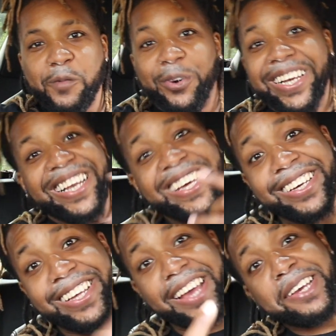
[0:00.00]
We
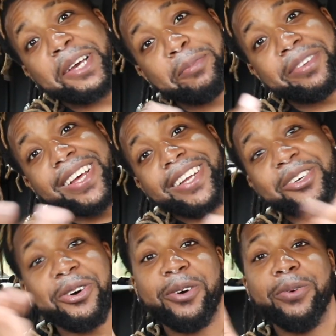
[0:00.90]
lit, gang. I'm
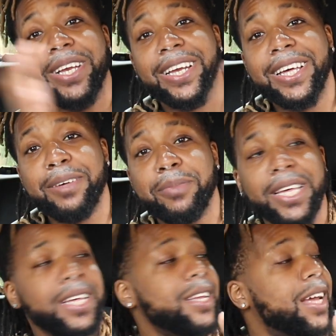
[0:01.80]
telling y'all, we lit,
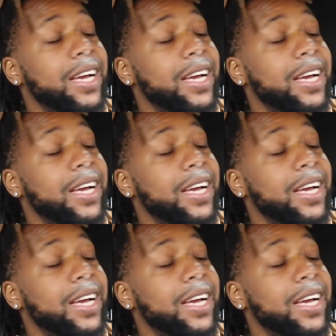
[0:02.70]
man.